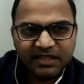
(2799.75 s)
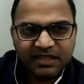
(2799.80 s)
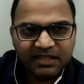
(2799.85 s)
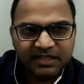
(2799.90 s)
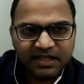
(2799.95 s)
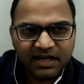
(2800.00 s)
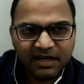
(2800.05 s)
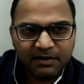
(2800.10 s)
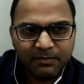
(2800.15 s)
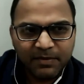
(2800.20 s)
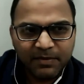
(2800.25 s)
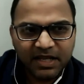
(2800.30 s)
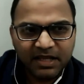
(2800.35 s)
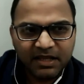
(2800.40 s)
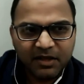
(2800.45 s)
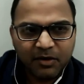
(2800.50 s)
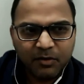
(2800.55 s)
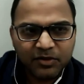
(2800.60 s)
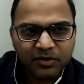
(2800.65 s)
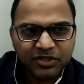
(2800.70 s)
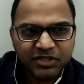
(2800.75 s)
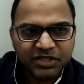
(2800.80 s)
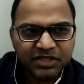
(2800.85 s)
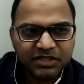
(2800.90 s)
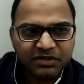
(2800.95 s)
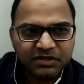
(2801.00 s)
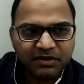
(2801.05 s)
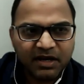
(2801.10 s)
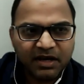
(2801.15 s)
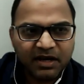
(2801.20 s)
I think there are many
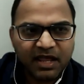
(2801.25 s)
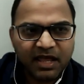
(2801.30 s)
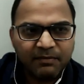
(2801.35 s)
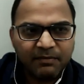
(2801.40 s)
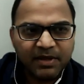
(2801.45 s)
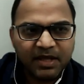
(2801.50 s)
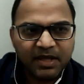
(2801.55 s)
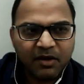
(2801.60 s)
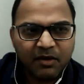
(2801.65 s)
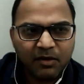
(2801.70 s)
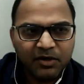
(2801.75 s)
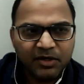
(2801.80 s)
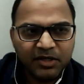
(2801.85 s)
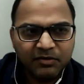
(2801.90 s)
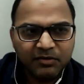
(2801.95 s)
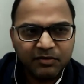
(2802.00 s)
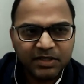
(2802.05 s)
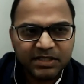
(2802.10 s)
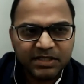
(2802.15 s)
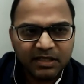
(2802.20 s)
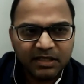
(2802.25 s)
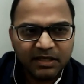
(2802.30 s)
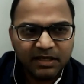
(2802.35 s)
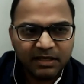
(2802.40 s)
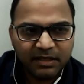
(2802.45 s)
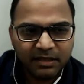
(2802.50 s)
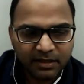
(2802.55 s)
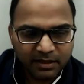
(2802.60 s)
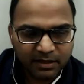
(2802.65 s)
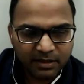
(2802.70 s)
questions that are coming
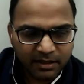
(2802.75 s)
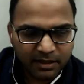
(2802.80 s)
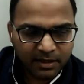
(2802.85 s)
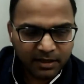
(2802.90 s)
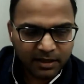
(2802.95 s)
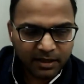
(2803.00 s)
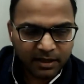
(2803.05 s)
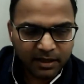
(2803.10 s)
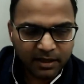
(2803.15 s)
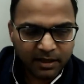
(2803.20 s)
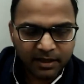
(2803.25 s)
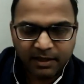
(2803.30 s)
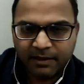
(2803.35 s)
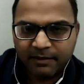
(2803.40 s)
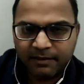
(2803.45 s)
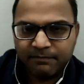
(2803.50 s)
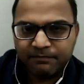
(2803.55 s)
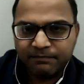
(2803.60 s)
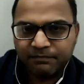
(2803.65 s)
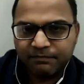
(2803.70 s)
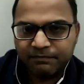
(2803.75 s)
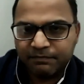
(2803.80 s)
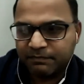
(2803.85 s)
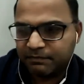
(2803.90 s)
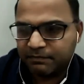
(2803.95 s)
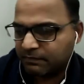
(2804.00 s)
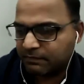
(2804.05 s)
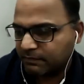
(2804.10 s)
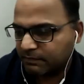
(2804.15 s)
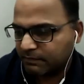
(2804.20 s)
continuously.
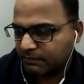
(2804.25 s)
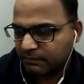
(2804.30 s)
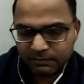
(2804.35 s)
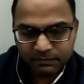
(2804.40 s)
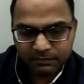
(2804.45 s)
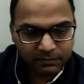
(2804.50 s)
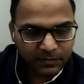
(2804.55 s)
Um,